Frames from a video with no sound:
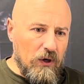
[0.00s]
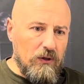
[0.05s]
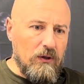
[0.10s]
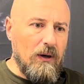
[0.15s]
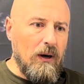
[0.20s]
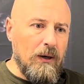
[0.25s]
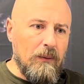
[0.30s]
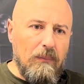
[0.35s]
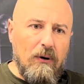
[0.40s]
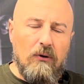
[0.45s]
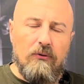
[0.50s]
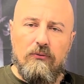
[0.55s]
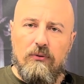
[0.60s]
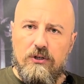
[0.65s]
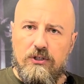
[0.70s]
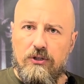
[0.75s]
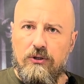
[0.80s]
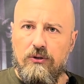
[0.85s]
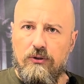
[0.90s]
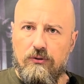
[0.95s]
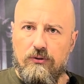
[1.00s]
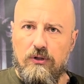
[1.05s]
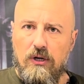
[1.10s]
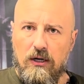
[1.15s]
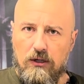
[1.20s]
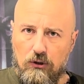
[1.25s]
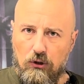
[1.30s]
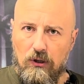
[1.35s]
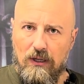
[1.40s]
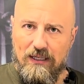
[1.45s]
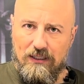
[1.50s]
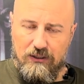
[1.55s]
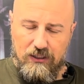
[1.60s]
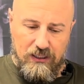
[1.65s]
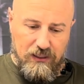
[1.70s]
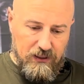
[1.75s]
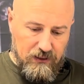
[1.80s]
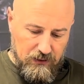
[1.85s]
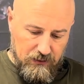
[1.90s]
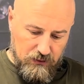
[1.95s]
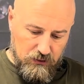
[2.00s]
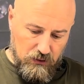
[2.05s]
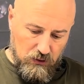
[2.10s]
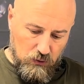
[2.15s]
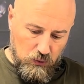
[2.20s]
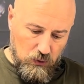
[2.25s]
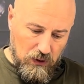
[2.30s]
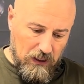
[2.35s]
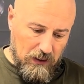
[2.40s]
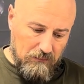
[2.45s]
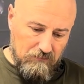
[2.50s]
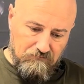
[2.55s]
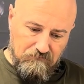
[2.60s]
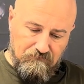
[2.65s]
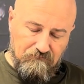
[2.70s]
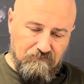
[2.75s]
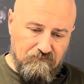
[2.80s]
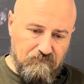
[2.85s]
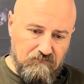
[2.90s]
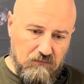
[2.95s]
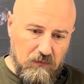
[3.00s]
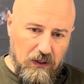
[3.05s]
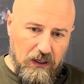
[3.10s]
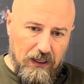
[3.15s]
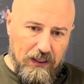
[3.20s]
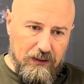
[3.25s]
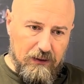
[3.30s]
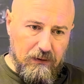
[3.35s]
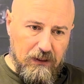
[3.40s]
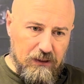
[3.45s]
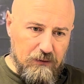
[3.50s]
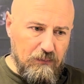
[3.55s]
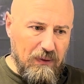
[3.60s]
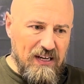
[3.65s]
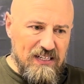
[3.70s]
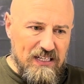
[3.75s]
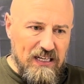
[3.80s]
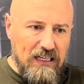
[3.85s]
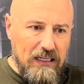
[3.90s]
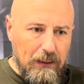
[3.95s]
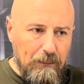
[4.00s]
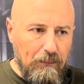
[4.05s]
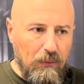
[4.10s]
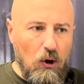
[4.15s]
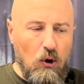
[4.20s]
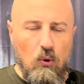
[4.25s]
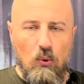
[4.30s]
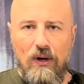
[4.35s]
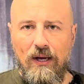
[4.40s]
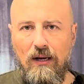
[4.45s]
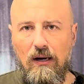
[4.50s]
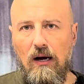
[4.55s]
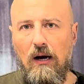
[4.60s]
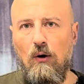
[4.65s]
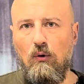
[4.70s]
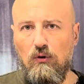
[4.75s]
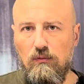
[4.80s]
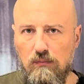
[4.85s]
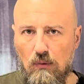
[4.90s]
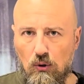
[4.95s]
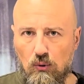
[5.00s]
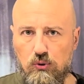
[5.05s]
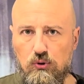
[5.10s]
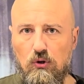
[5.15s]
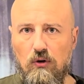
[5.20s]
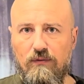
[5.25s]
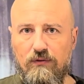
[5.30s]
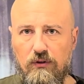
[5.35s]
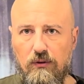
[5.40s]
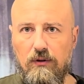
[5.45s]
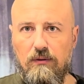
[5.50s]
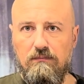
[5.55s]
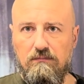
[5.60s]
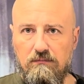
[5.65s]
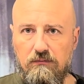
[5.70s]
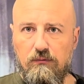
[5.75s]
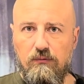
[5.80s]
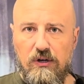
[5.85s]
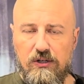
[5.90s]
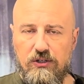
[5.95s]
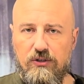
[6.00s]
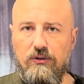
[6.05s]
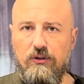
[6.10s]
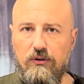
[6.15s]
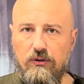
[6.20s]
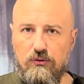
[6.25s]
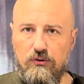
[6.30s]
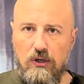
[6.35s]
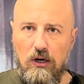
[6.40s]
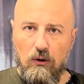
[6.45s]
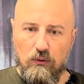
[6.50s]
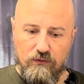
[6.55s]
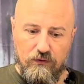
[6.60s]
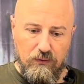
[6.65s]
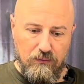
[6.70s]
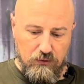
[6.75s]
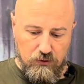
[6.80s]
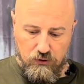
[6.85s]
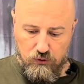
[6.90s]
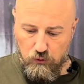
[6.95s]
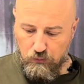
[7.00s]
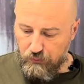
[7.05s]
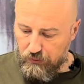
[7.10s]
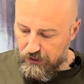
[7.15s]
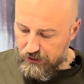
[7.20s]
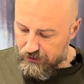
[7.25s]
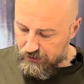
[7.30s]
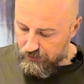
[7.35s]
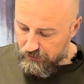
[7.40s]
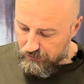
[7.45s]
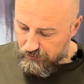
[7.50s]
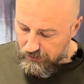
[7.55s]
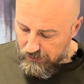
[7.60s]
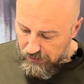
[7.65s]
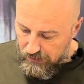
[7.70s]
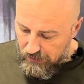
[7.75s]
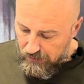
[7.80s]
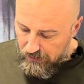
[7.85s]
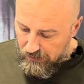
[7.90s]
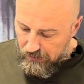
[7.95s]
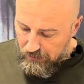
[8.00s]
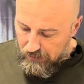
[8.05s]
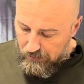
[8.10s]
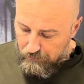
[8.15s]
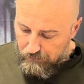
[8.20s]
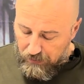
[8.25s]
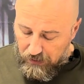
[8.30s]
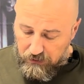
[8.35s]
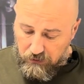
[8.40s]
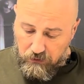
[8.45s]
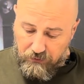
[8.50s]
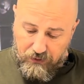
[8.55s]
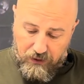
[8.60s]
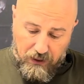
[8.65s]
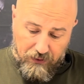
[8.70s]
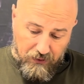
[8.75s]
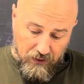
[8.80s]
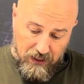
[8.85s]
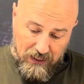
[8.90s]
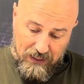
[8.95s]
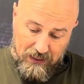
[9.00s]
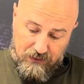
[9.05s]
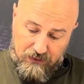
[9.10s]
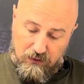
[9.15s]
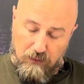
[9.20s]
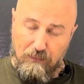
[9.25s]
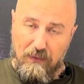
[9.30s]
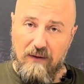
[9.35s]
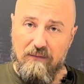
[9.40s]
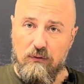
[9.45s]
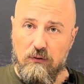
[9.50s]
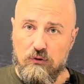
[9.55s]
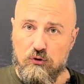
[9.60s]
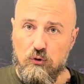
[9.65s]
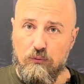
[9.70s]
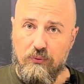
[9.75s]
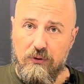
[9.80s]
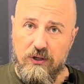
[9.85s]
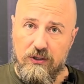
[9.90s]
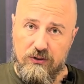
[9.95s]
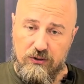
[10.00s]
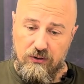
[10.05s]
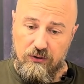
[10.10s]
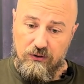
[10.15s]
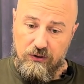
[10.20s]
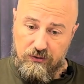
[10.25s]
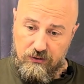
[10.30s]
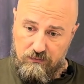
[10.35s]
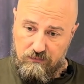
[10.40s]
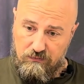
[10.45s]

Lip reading: gunpowder residues are collected. So it's basically blowing out most of the residues out from the suppressor. But on the other hand, the baffle suppressors,